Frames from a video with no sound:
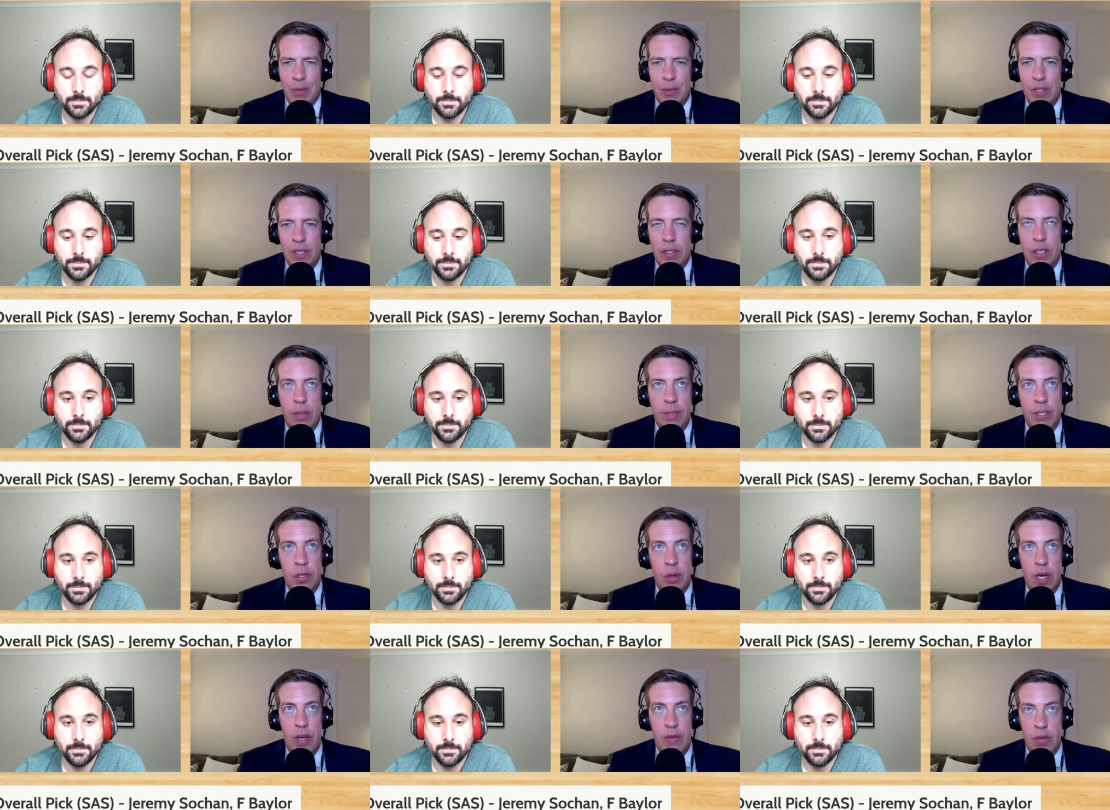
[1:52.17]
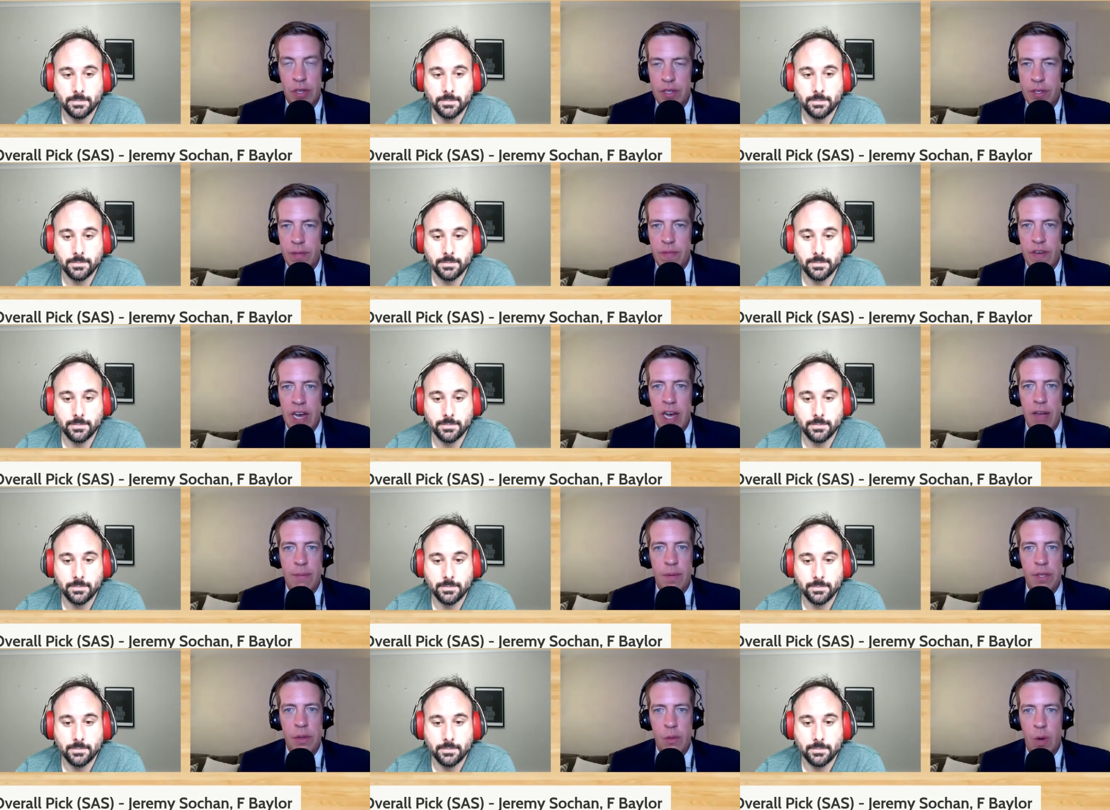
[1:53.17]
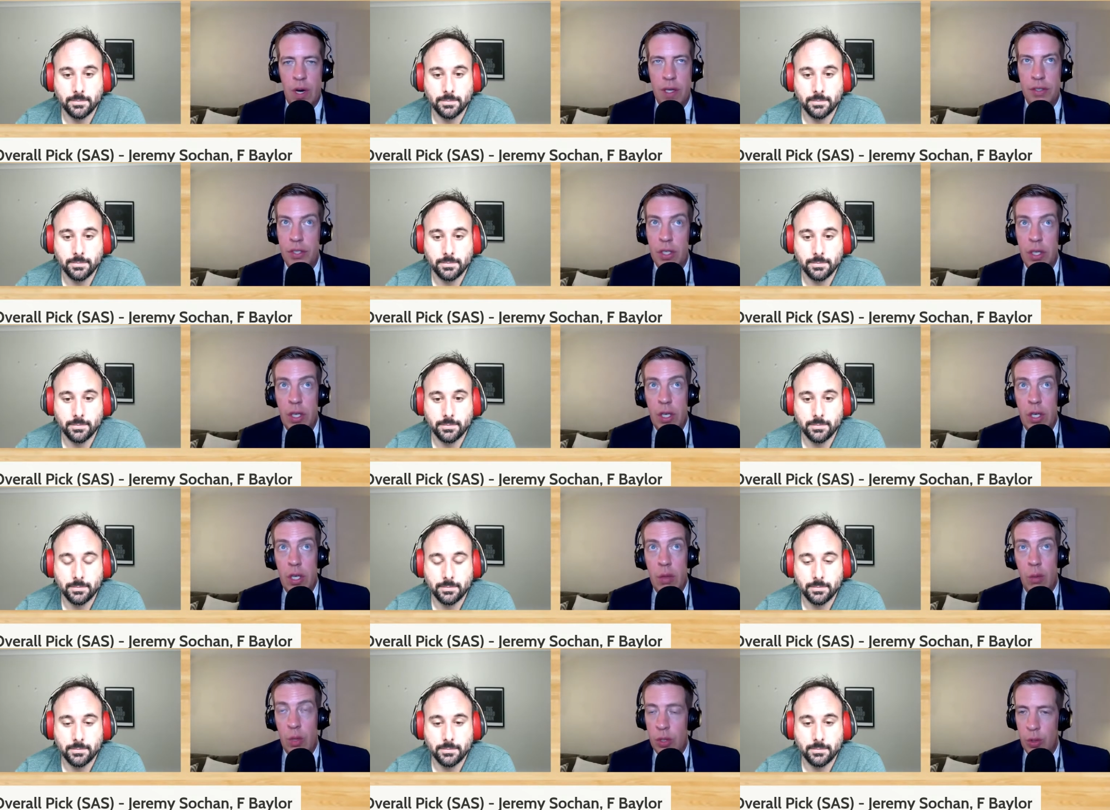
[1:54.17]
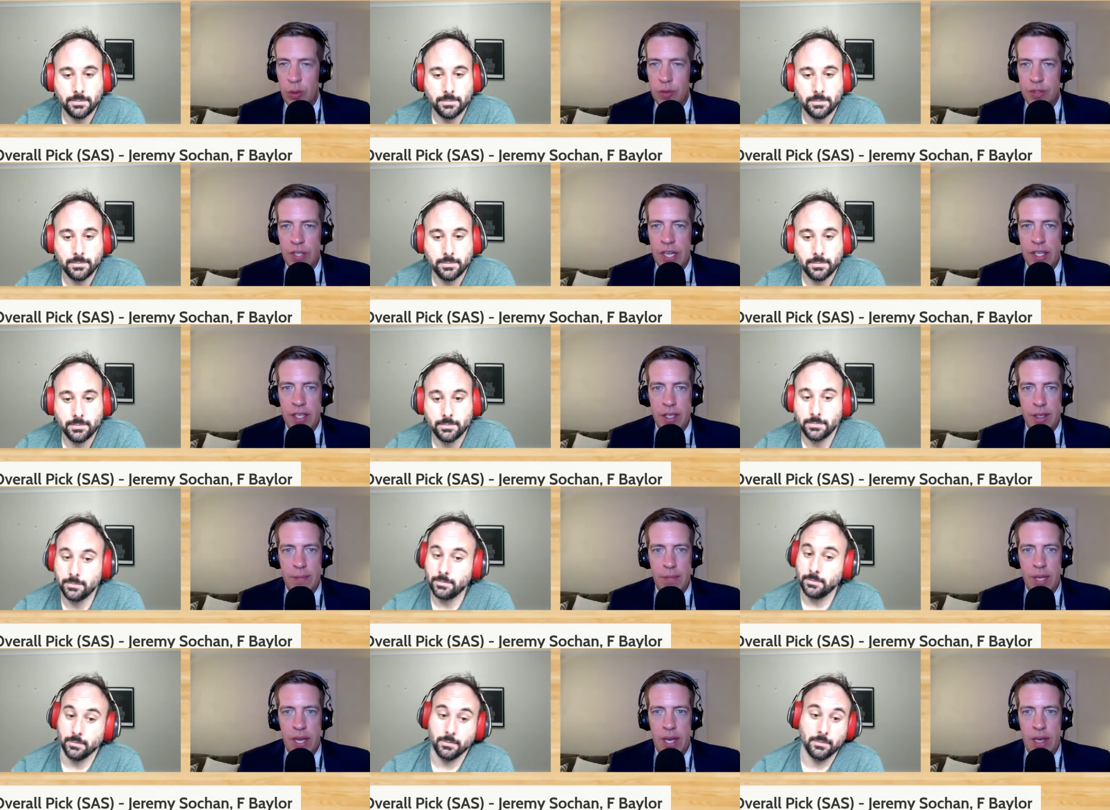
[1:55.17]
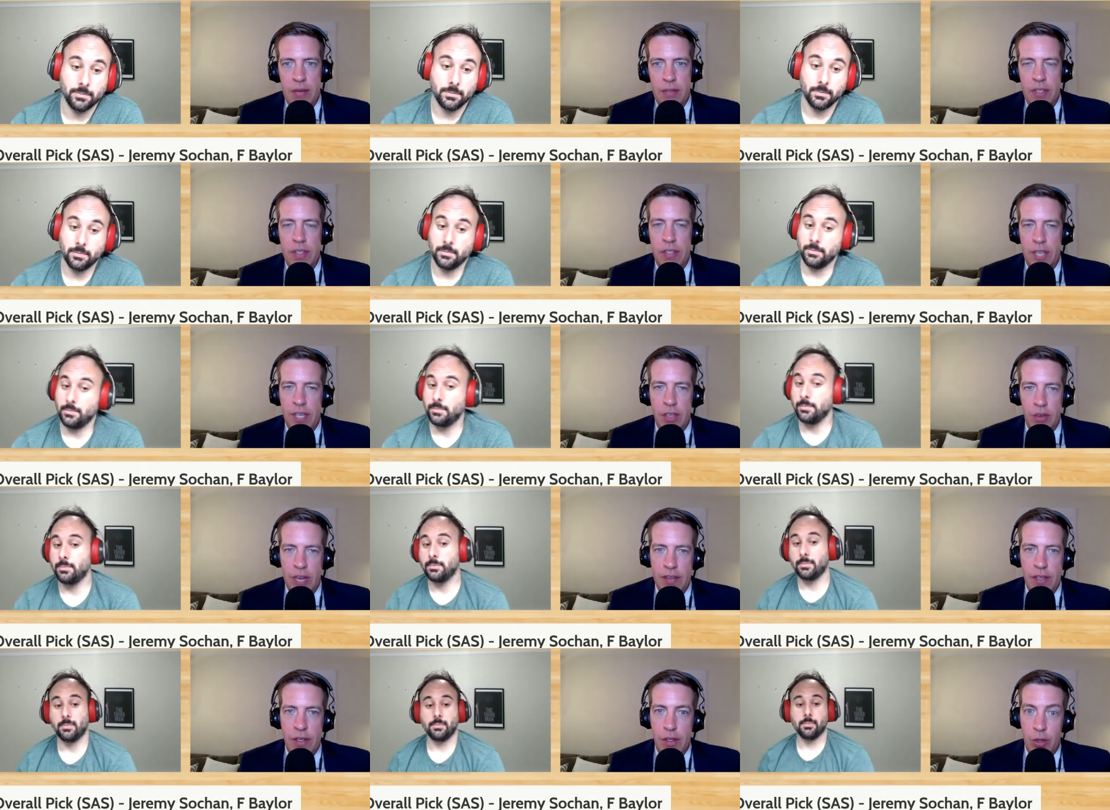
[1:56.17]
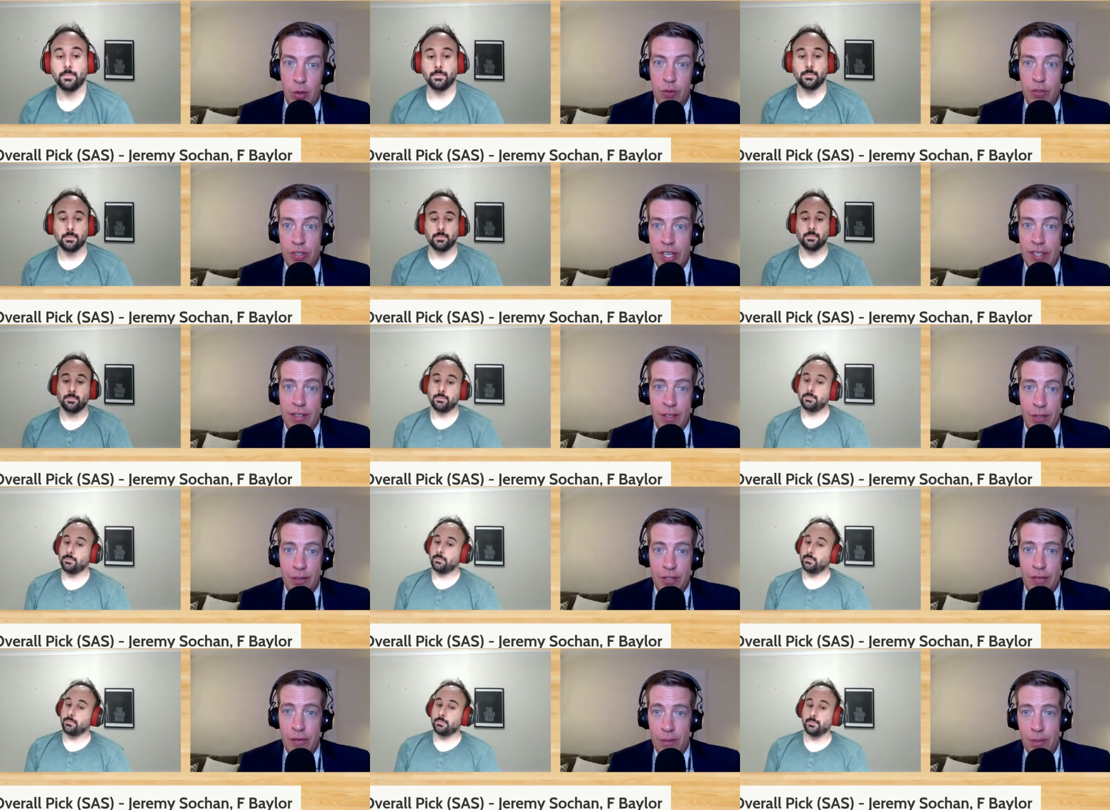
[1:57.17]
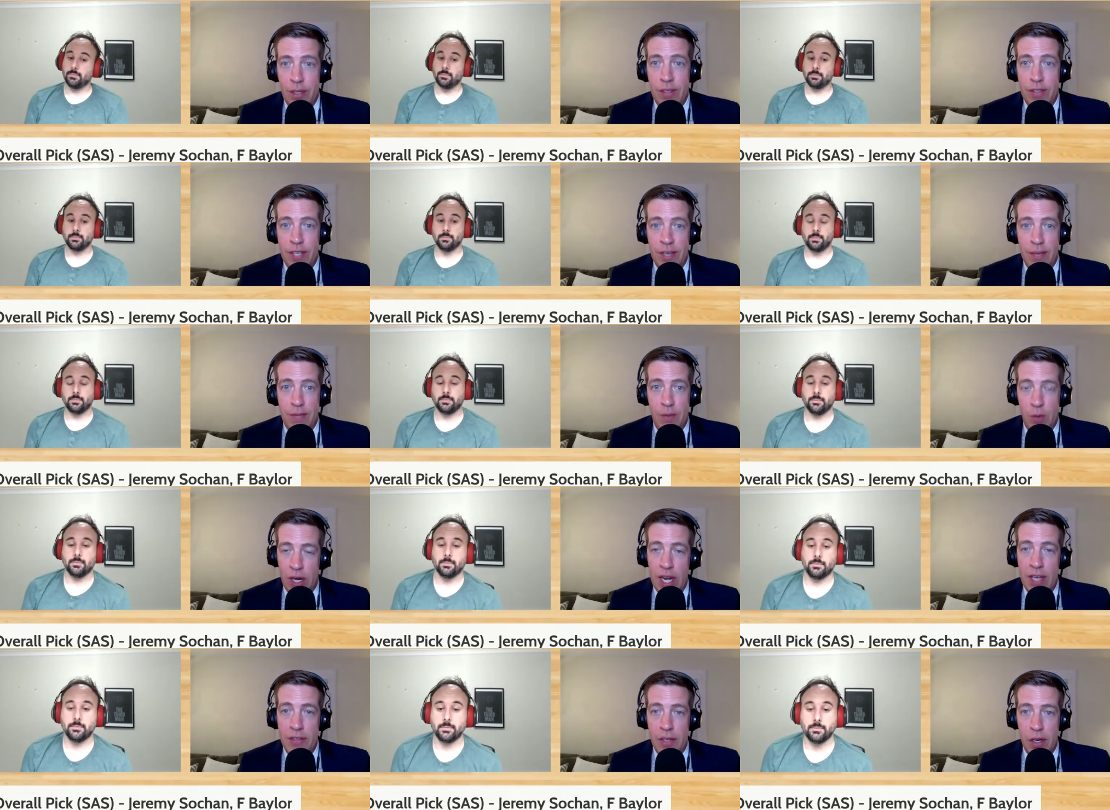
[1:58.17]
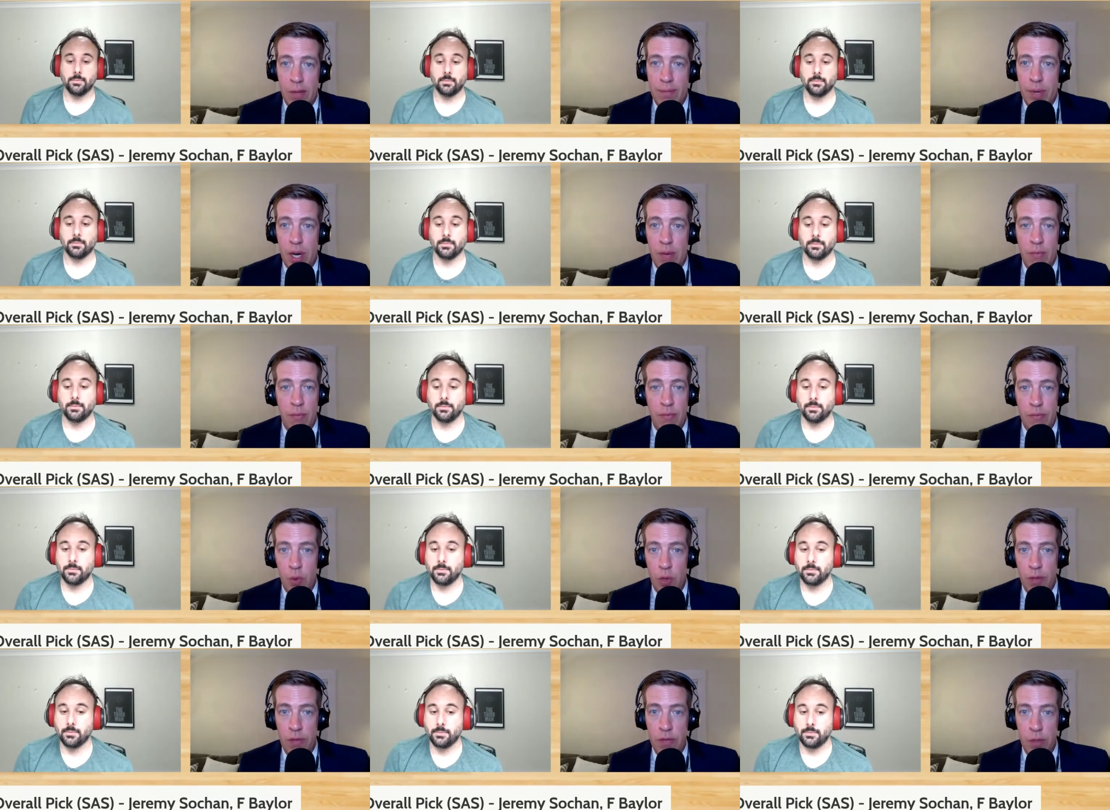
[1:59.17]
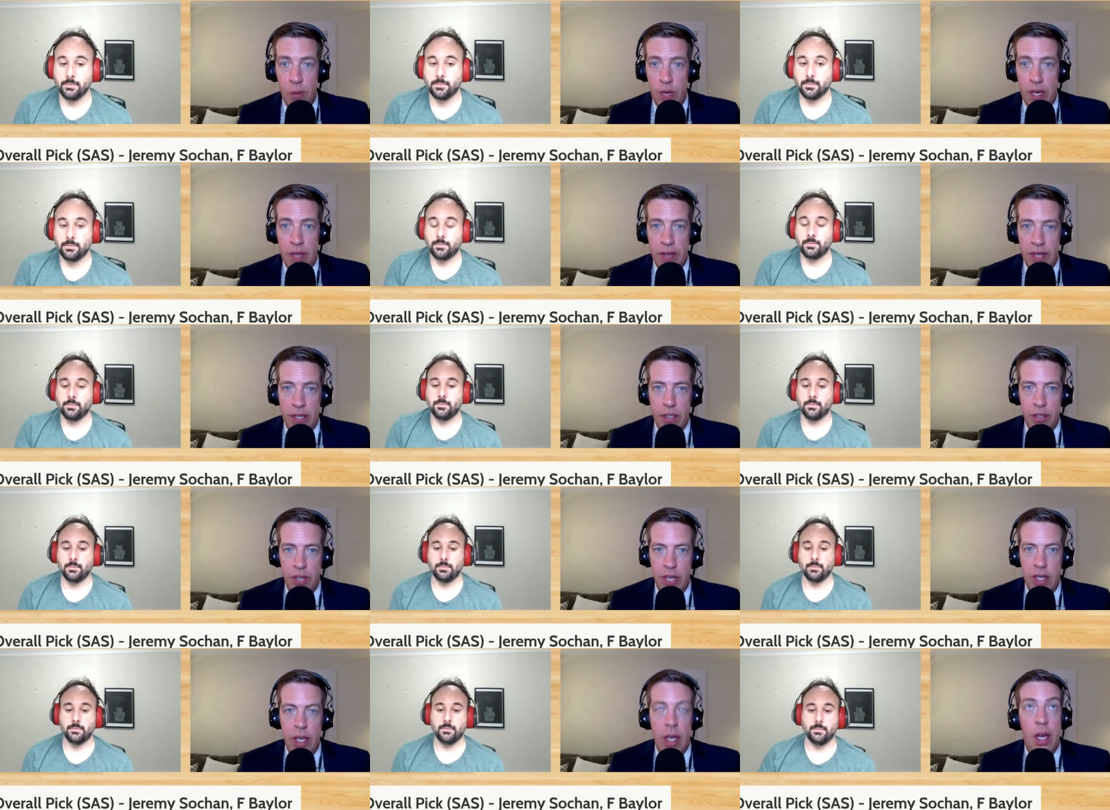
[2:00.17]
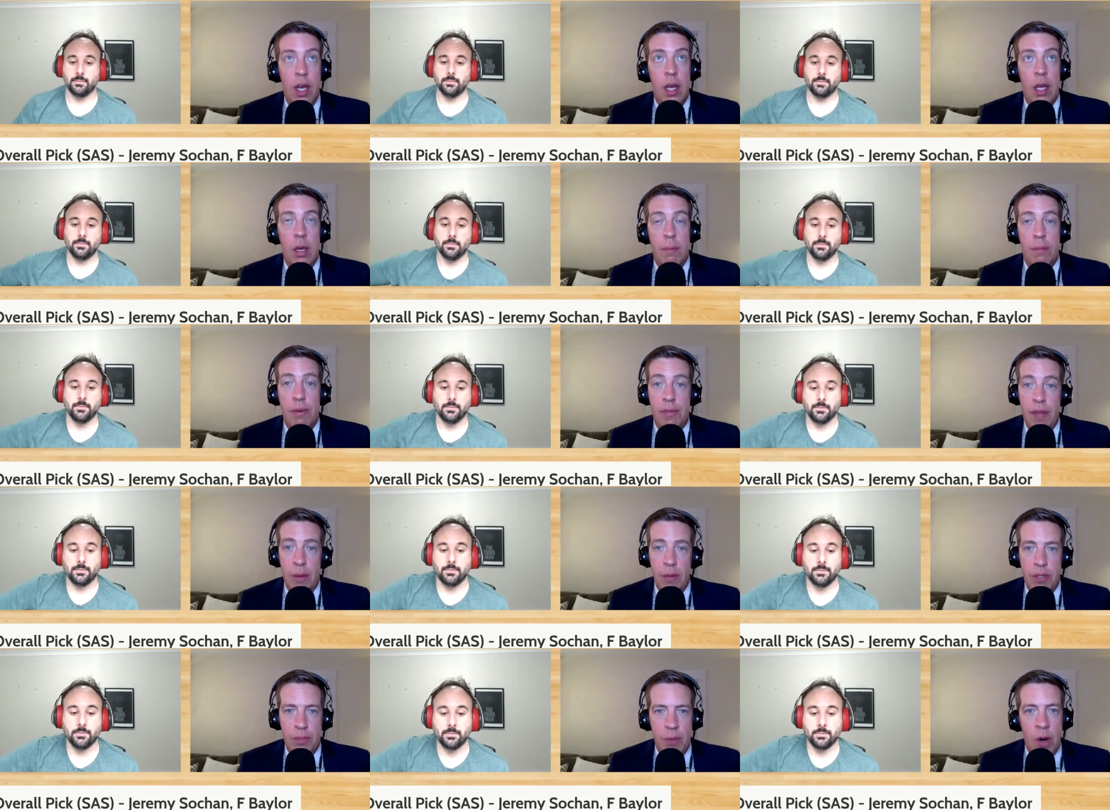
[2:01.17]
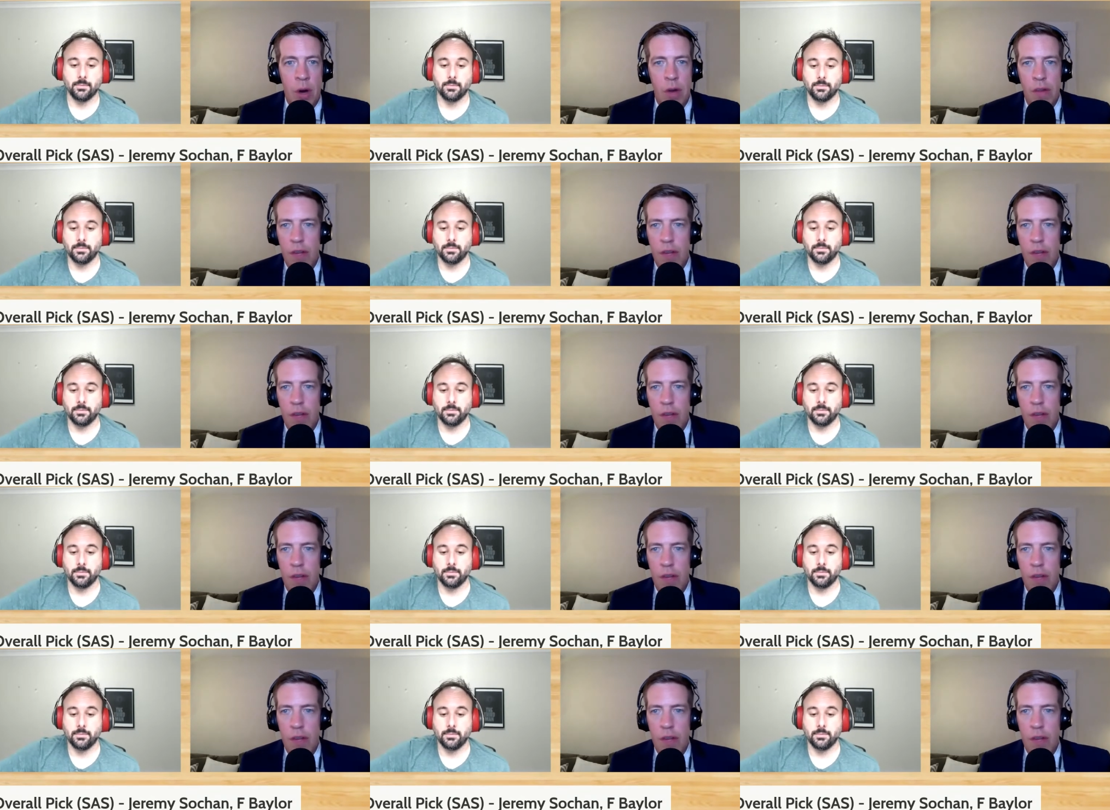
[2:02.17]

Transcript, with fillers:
Speaker 1: see Jeremy Sochan really as a five, but you watch well, Golden State did in the playoffs. And, and granted, Golden State's a little different because they have four guys that are going to bomb from 40 feet away and like, good luck. But they went small. They